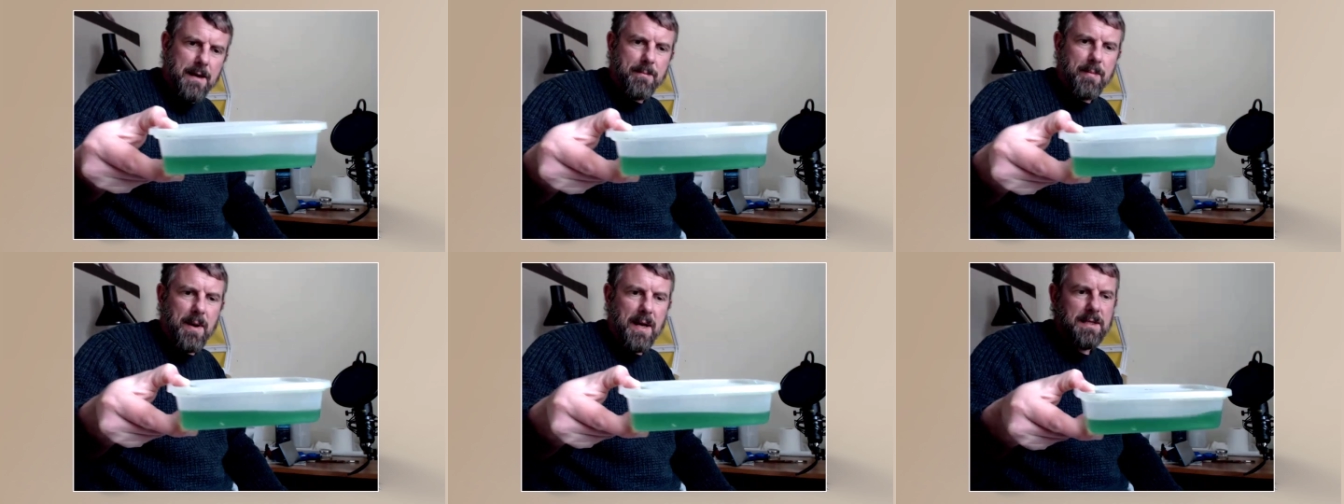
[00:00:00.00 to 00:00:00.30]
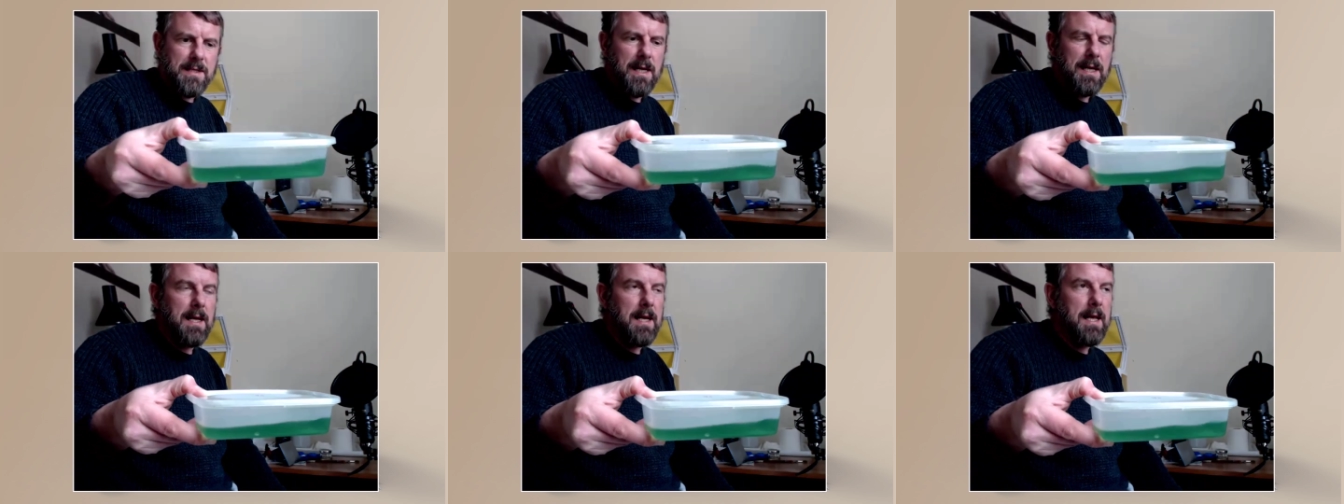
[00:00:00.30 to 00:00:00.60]
this
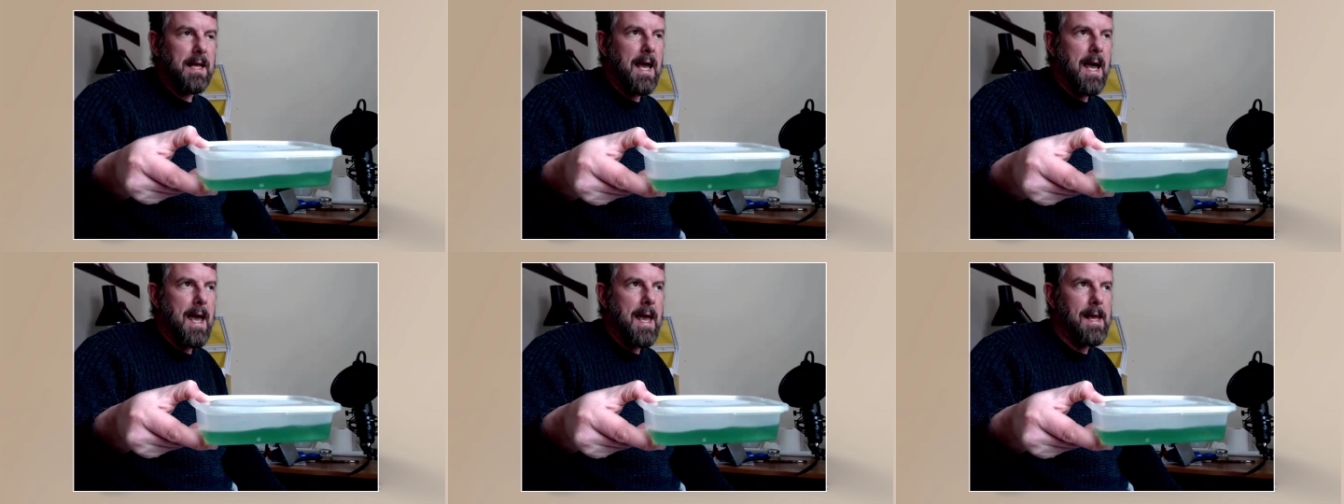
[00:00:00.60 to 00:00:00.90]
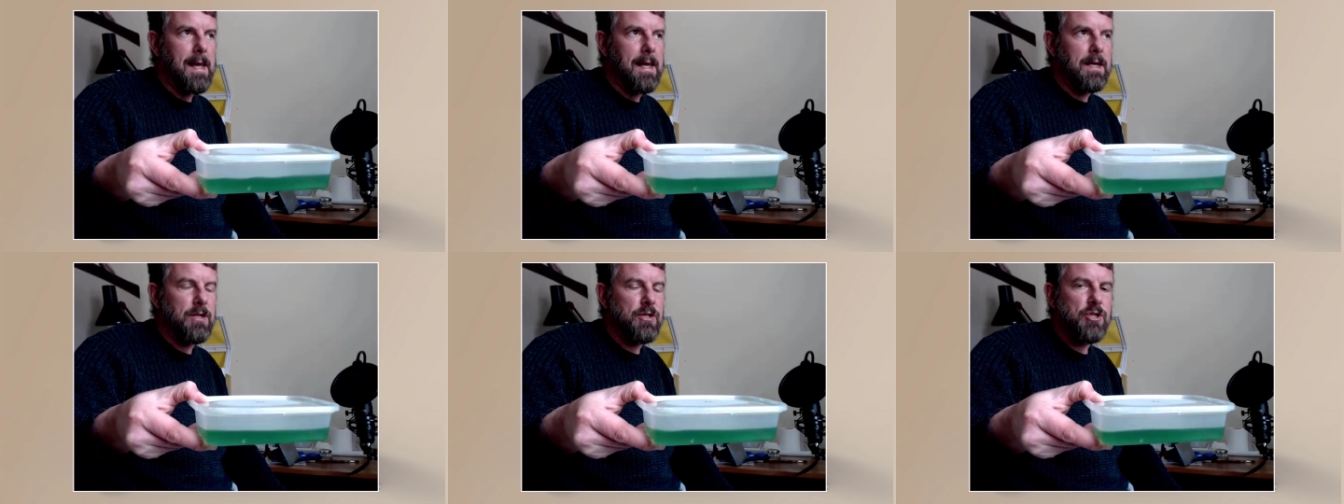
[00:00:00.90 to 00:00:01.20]
is a
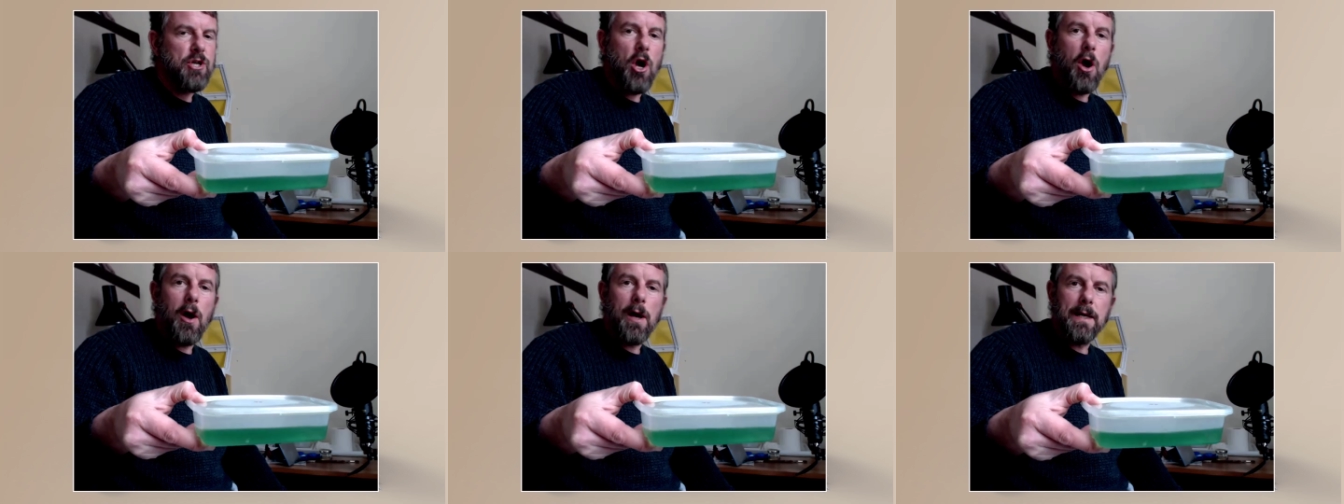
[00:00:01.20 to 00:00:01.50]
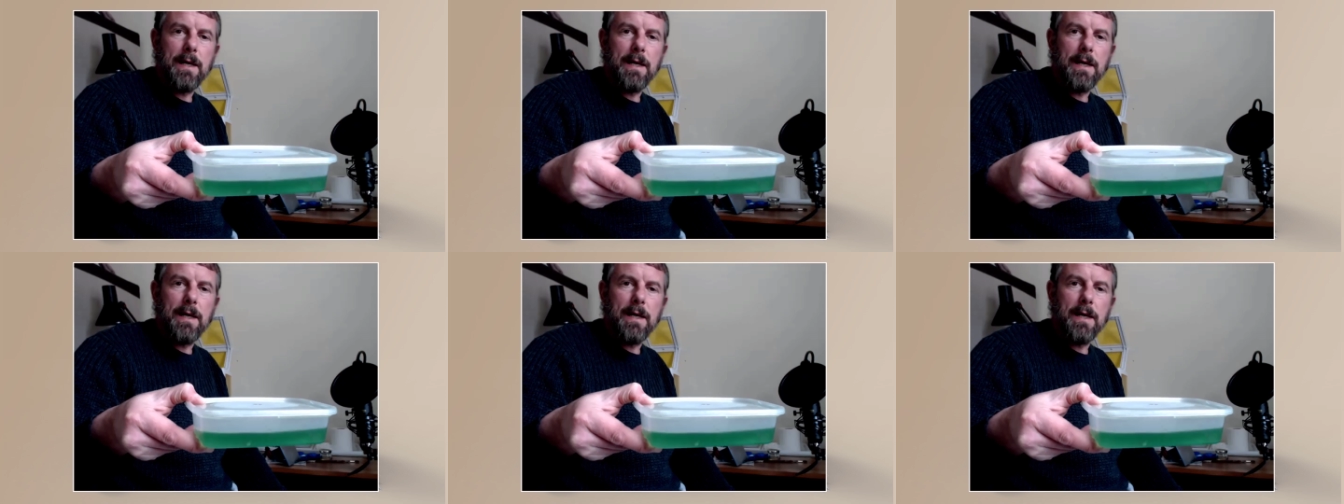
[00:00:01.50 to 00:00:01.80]
basically
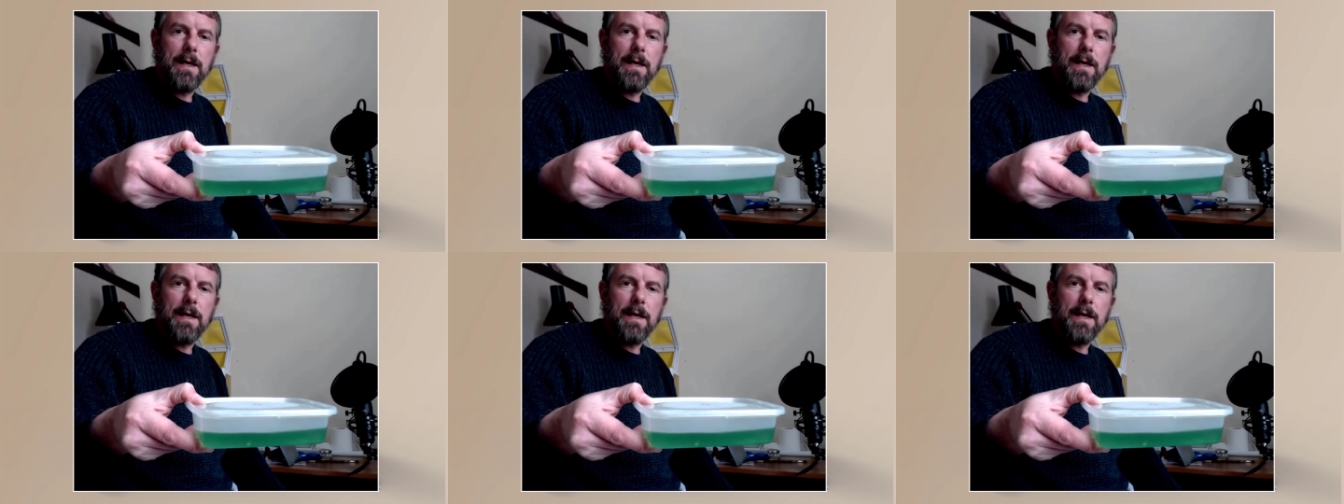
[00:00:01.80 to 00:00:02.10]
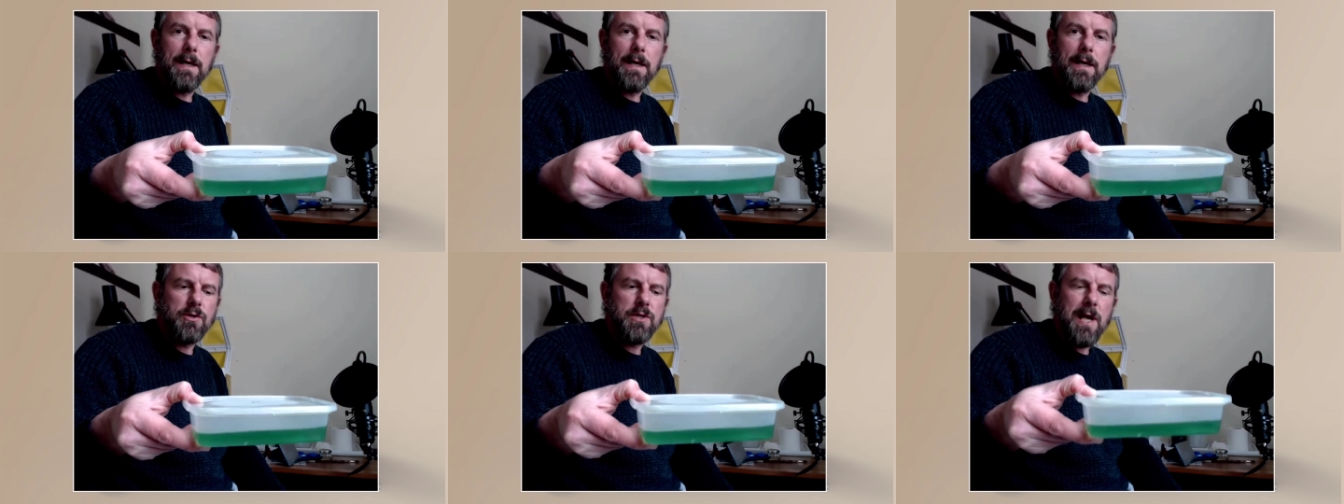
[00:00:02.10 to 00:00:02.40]
a
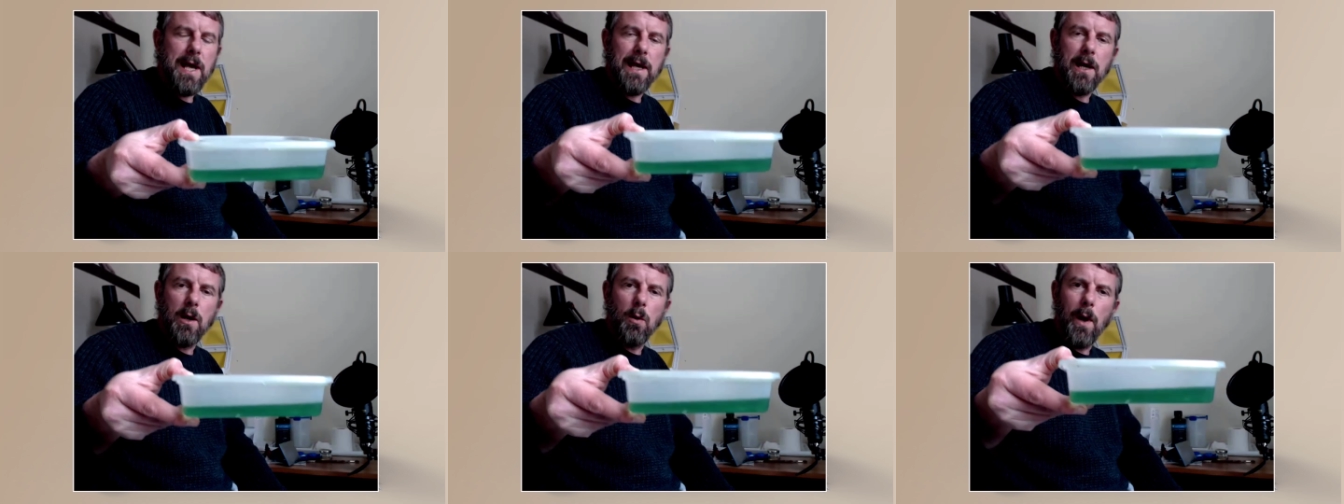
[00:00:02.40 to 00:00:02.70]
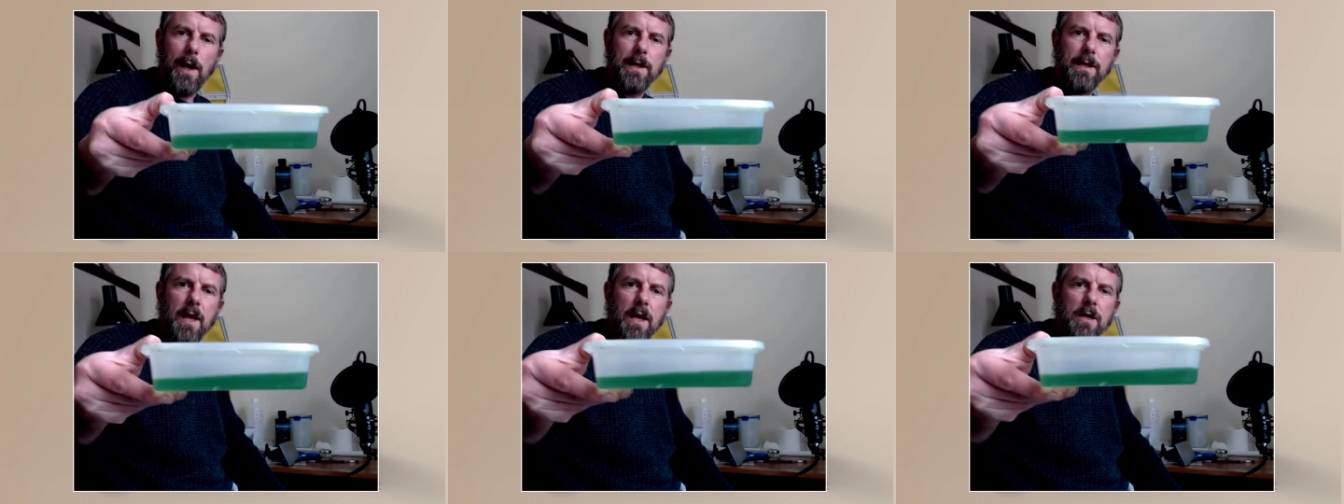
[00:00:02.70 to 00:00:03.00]
Chinese
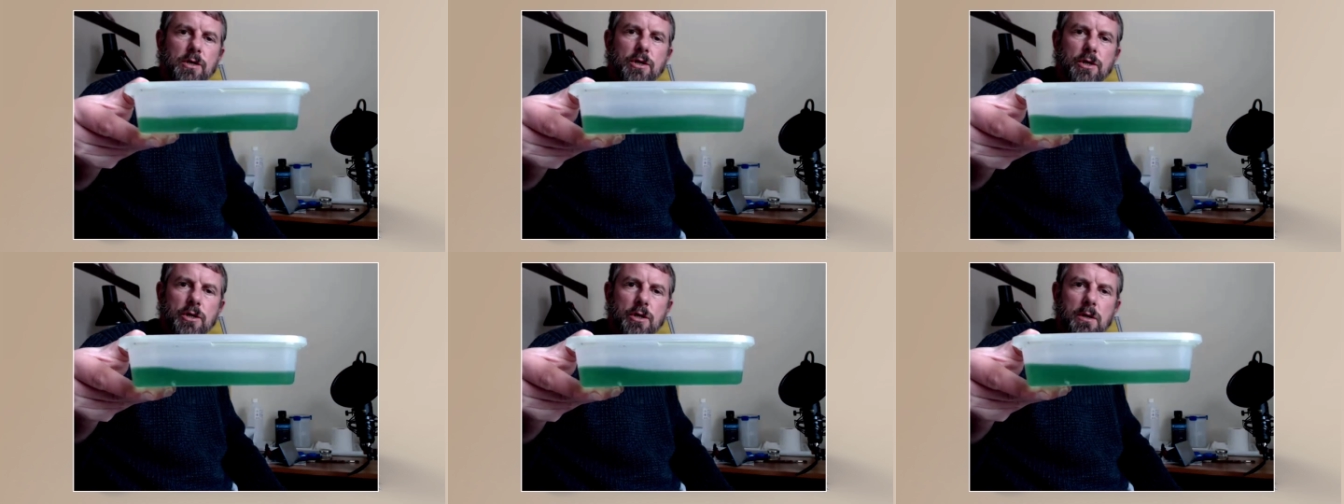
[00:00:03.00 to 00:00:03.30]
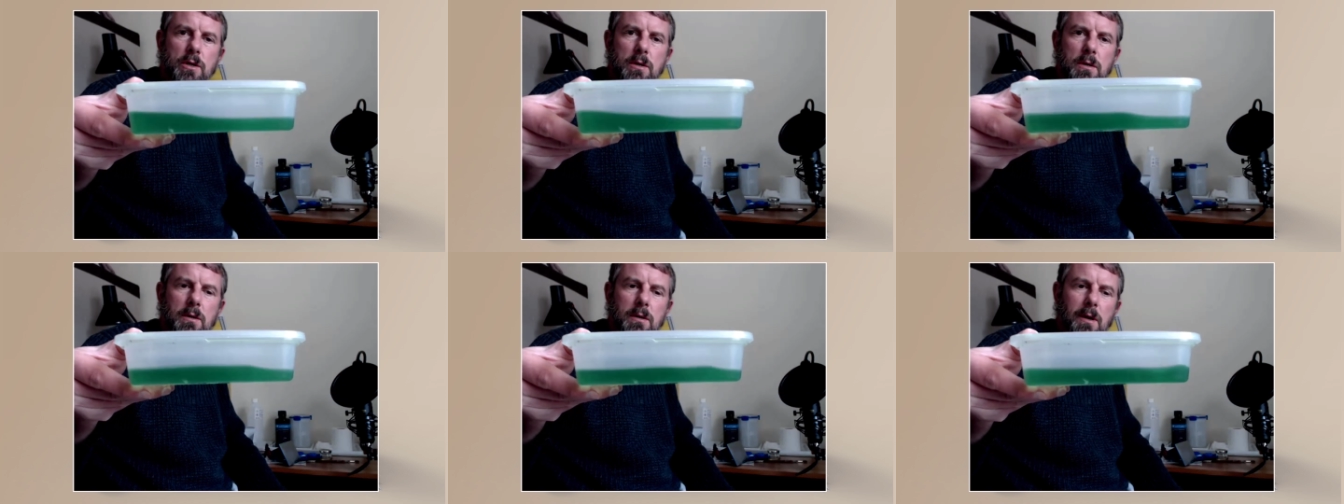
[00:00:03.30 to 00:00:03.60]
restaurant takeaway
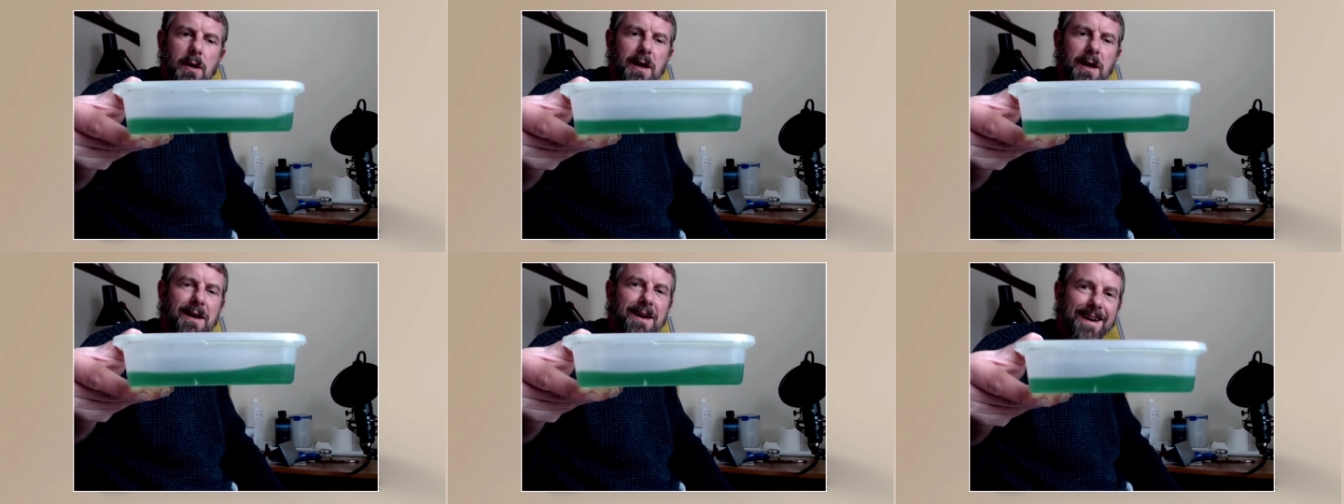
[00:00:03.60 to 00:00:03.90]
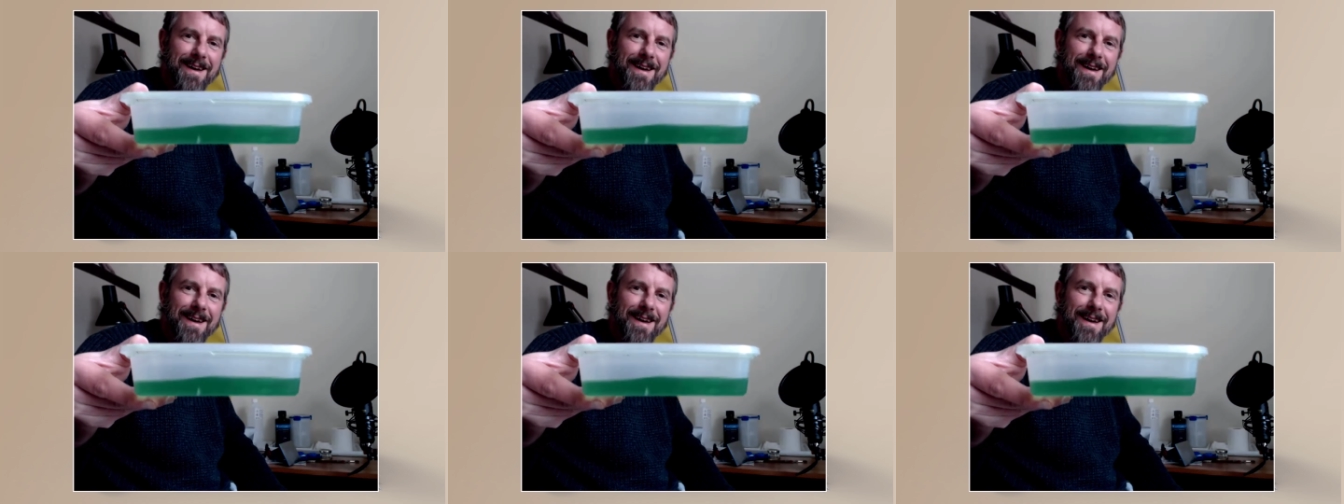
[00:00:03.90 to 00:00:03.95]
dish